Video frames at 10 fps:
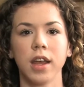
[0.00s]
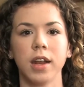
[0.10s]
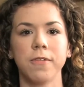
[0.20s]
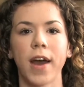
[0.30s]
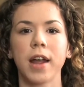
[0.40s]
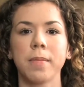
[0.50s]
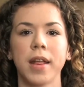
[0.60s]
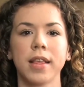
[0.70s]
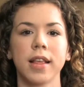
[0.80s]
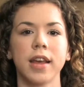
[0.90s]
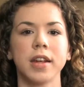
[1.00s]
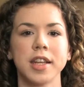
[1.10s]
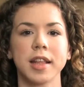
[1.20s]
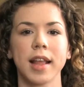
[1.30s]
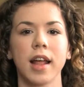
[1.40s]
Environmentally,
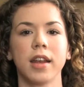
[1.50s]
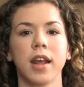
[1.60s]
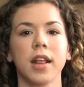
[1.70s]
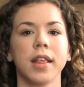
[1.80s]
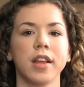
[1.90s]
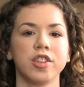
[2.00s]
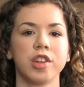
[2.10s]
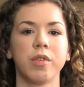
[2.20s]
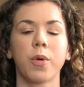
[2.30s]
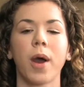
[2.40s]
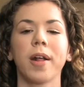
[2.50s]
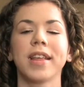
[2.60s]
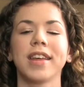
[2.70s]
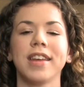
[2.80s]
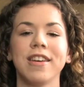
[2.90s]
desalinization requires
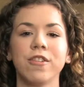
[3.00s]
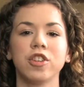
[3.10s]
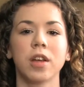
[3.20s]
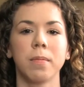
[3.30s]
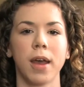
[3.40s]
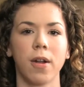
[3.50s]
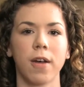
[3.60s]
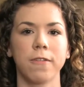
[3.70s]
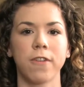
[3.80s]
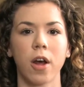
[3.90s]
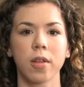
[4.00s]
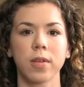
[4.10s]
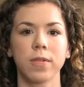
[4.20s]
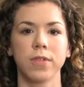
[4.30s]
a huge amount of fossil